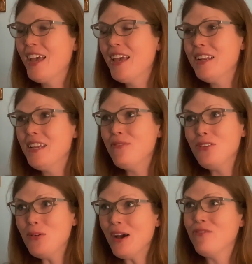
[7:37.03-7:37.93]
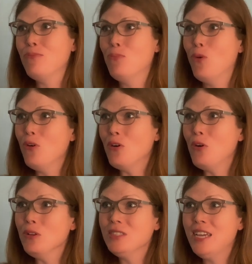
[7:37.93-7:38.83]
And if you have more
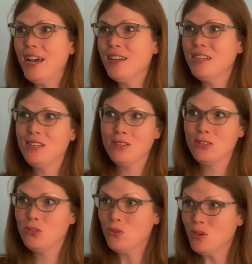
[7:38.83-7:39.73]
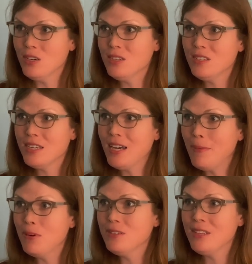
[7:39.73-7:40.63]
old tech in your drawers and
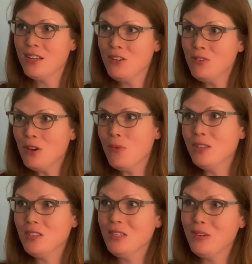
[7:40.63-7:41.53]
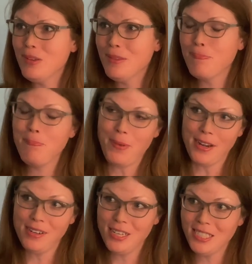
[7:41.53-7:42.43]
cupboards than you know what to do with,
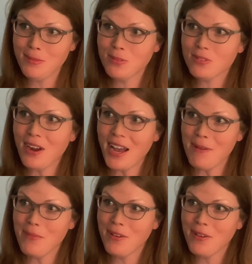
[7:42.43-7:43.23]
better hit subscribe.